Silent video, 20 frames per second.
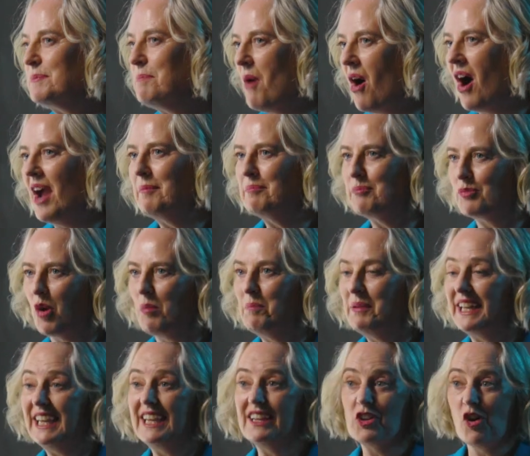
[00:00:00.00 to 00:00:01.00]
my
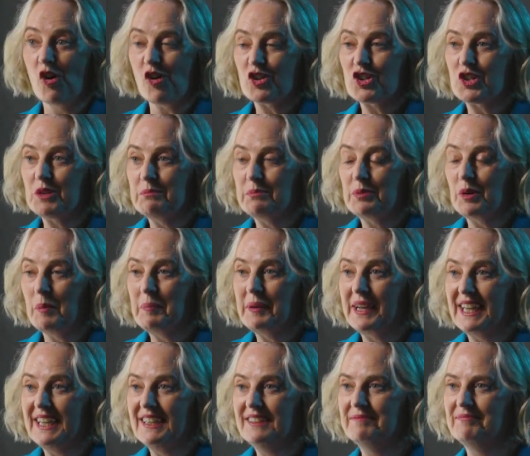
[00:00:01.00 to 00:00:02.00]
property an auction
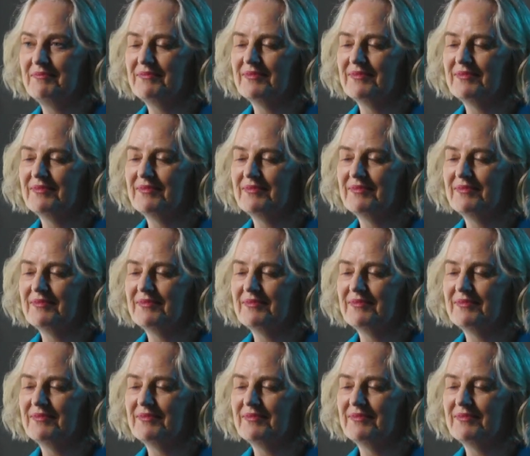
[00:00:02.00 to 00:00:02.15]
property?